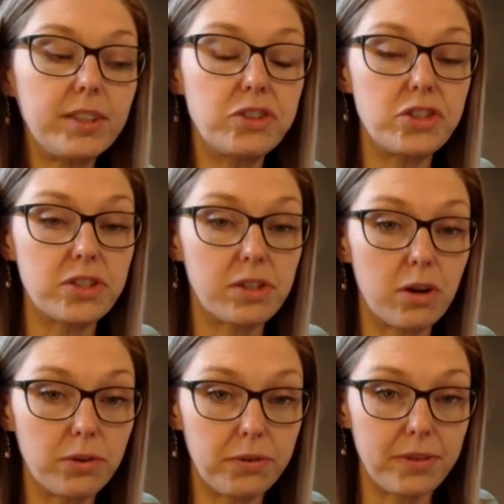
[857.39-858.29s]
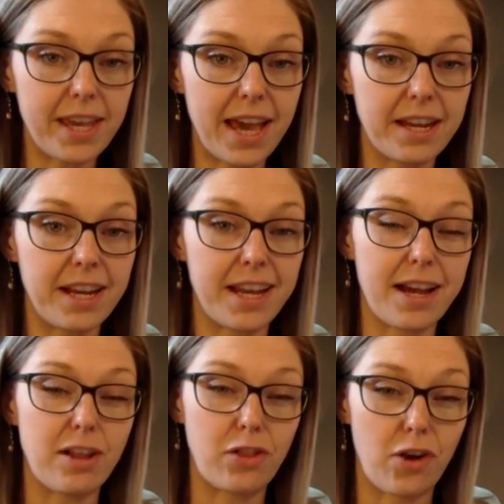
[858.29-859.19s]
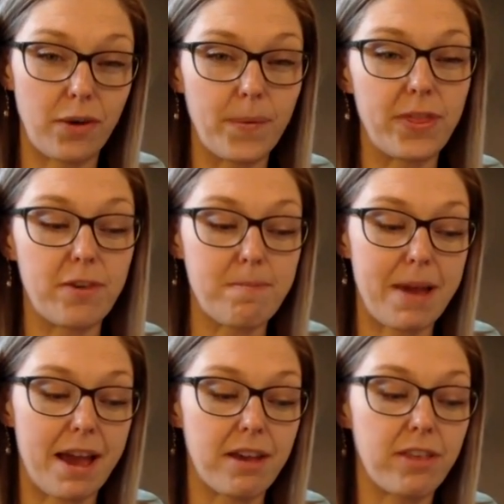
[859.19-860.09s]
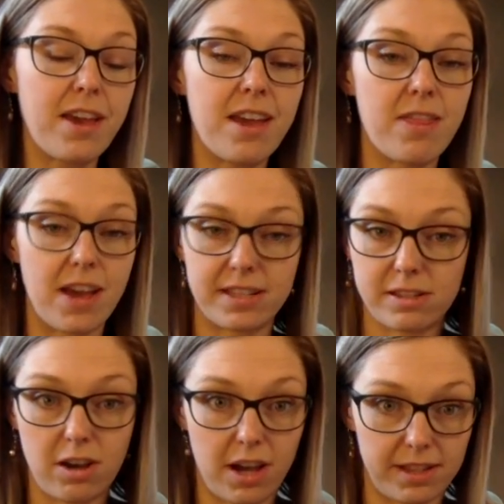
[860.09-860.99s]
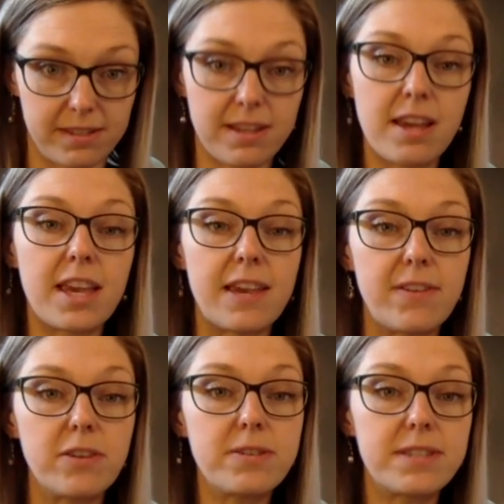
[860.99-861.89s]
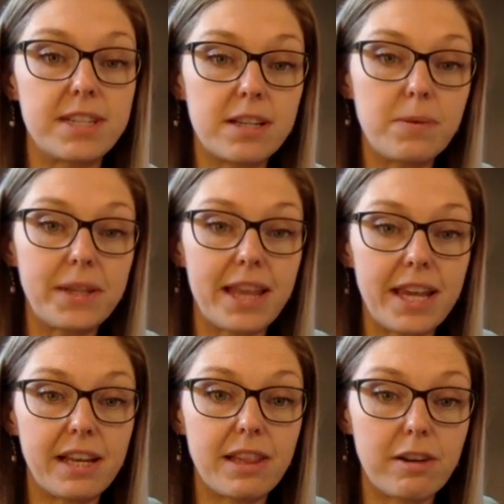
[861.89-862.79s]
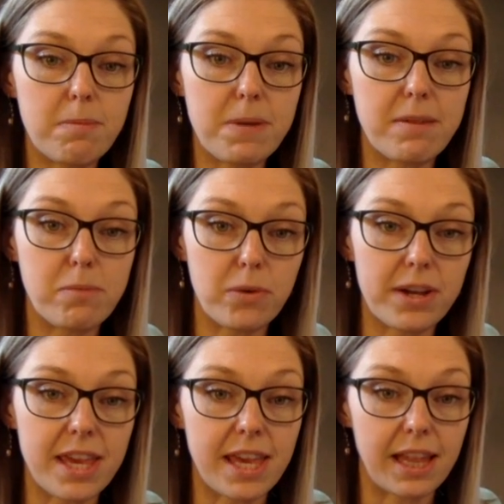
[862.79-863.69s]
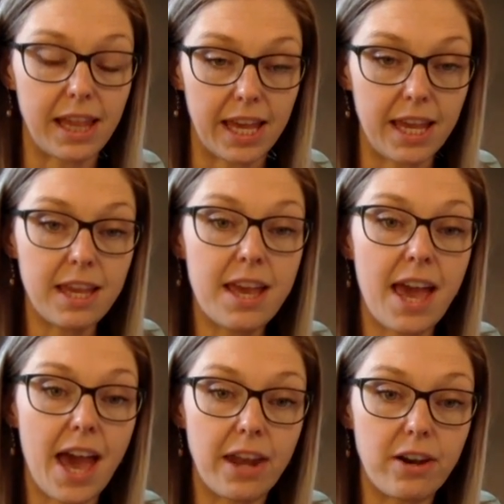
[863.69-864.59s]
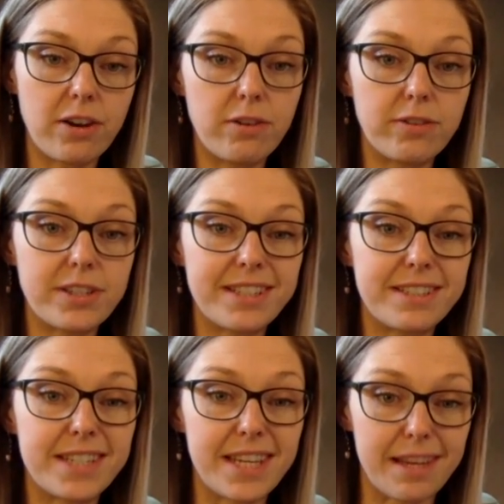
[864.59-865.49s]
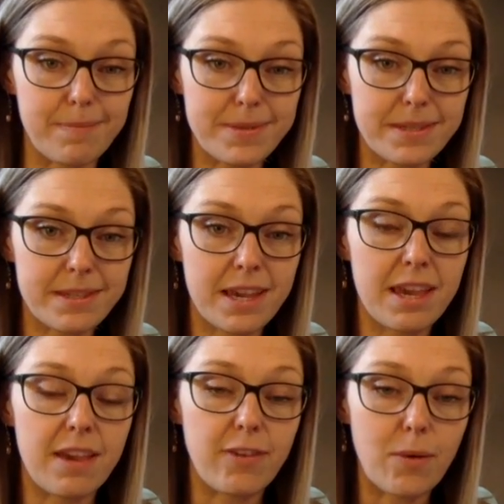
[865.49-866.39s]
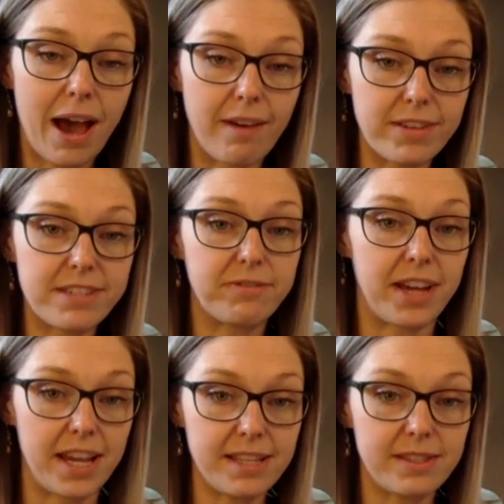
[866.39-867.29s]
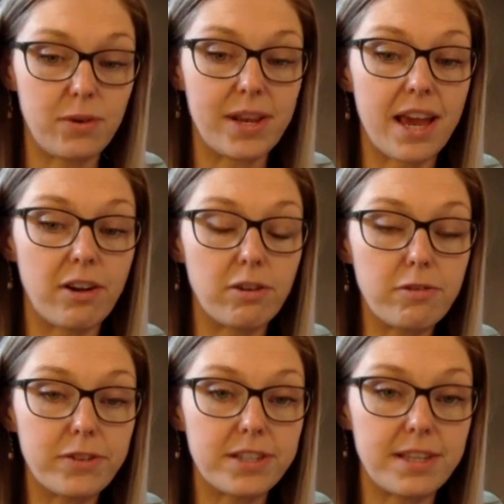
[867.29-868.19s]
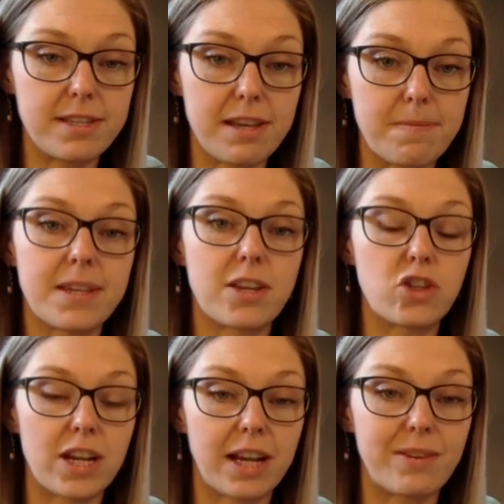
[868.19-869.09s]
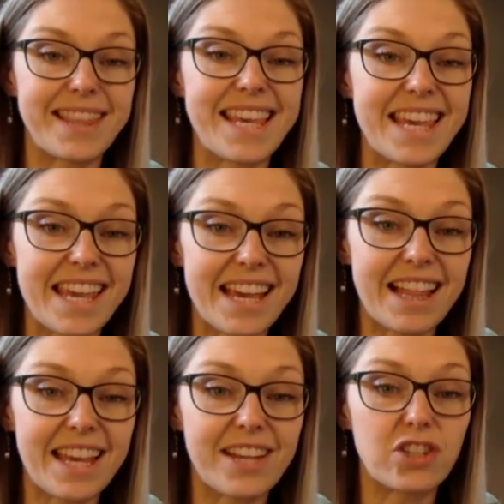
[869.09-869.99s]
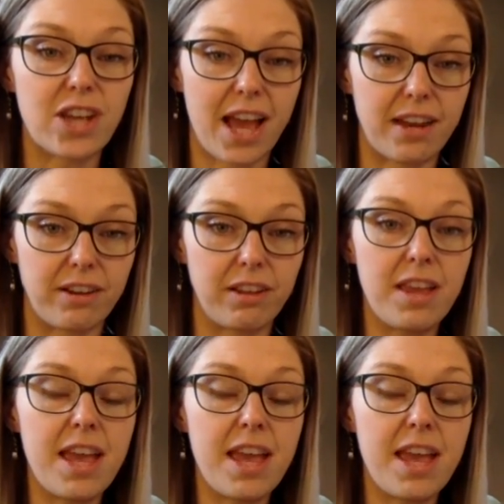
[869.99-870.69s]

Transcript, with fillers: to just go through the editing along with your math, that's lots. If you still would like a little bit more ELA, head on over to Teams if you have a device, you can head on over to Teams and check out the ELA channel.